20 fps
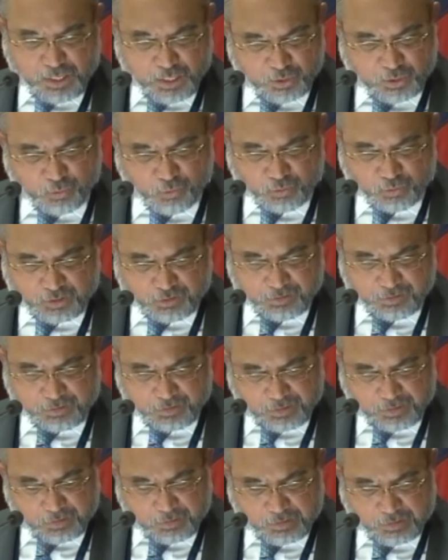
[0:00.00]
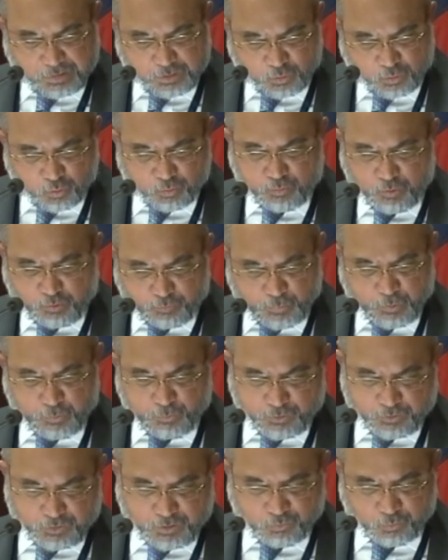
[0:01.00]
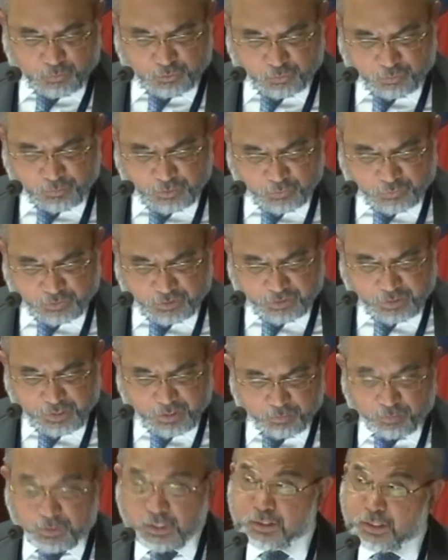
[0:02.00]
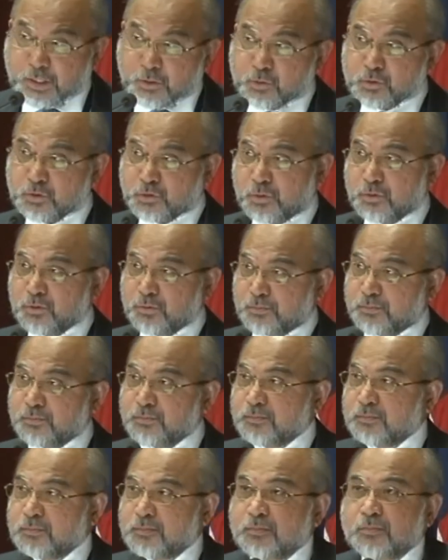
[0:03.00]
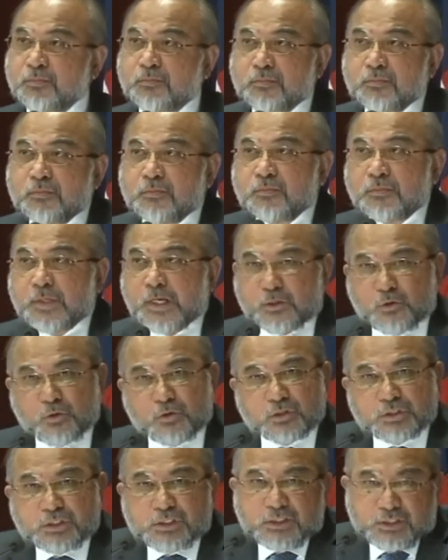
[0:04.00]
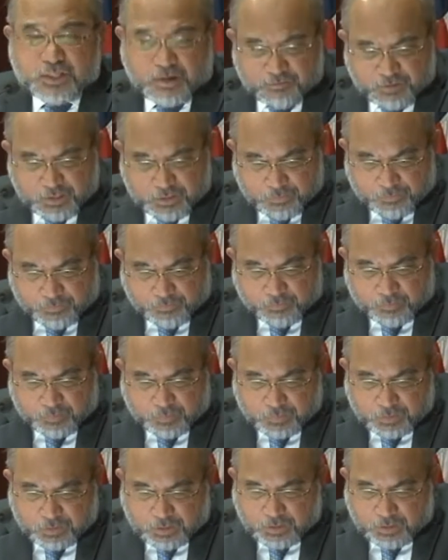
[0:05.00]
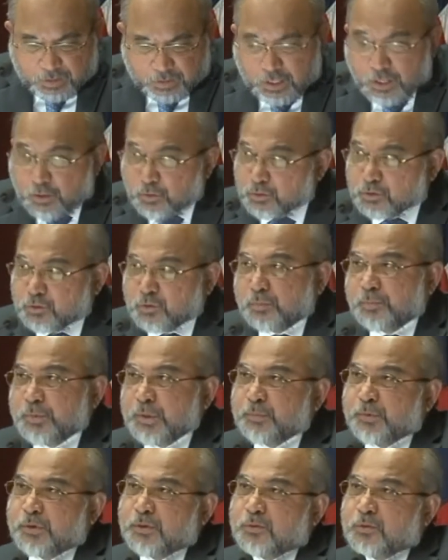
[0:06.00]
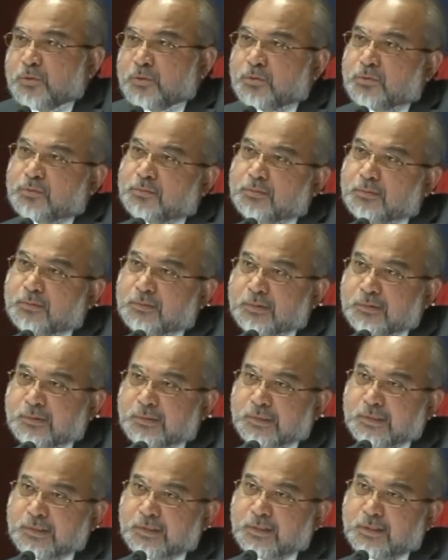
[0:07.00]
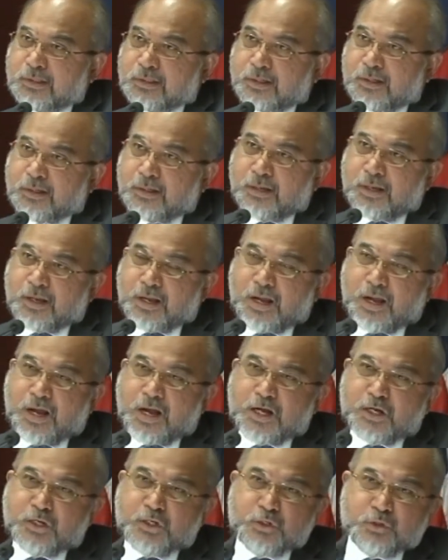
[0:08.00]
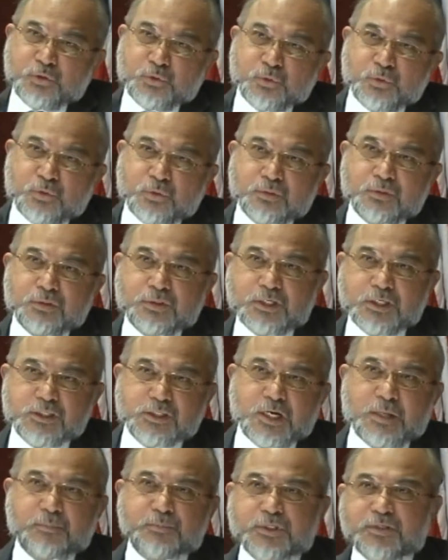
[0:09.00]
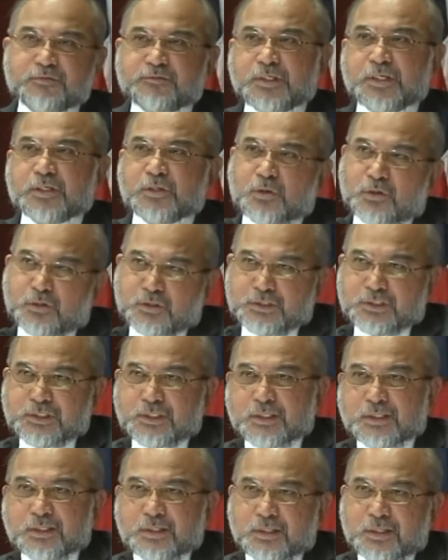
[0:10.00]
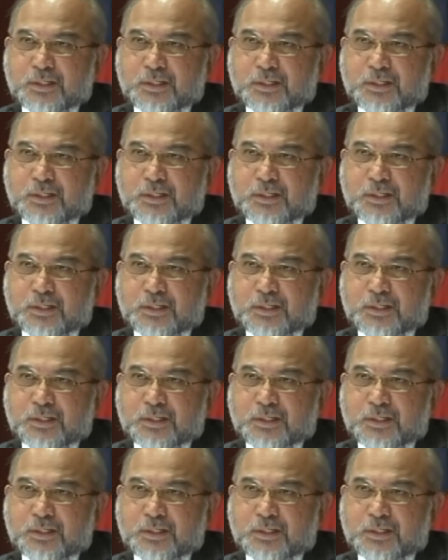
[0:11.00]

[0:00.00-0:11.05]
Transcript: a new group of people that we should be looking at, but they're also technology savvy. They're also people who are into disruptive technology,